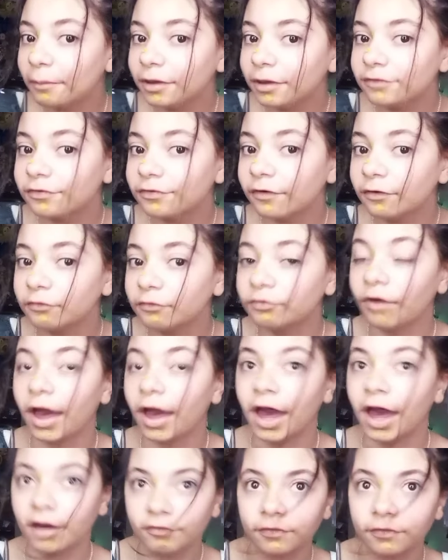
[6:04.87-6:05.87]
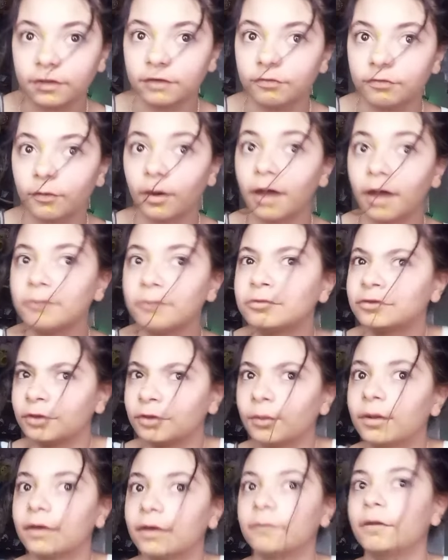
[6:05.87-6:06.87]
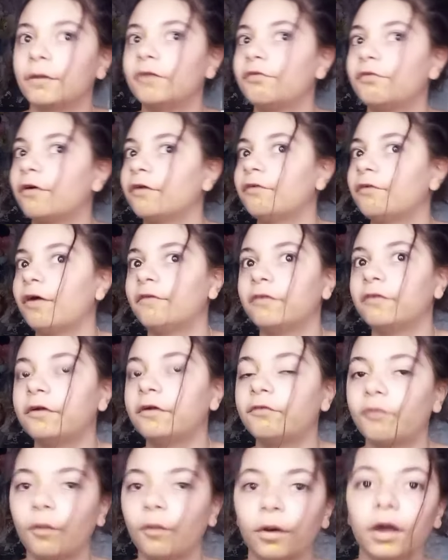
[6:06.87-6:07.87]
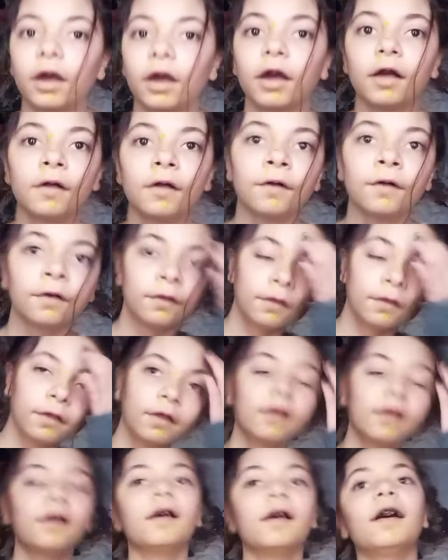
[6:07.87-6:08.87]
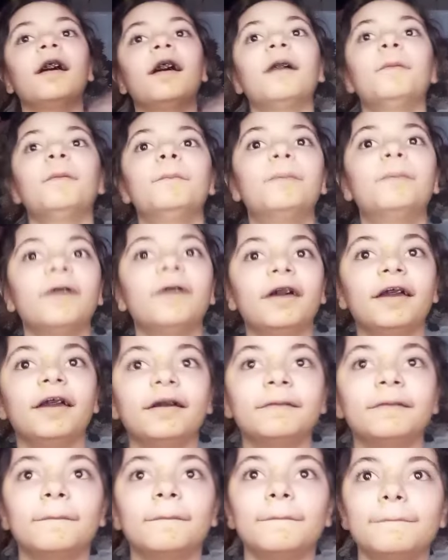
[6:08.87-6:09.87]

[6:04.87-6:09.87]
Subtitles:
made fun of heavily for it. I'm still getting made fun of heavily for it. But